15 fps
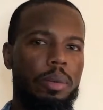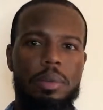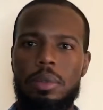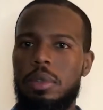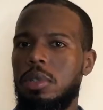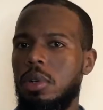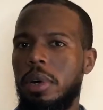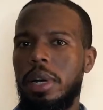
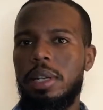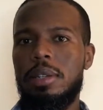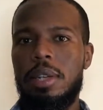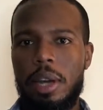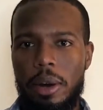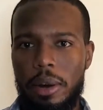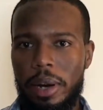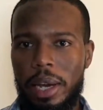start
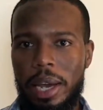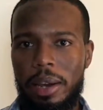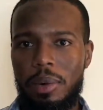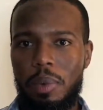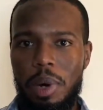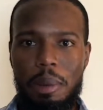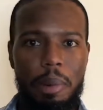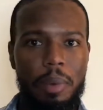interrogating
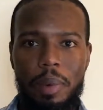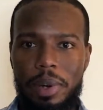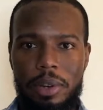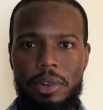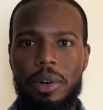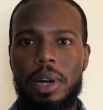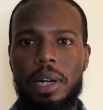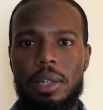women when you're
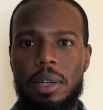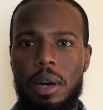trying to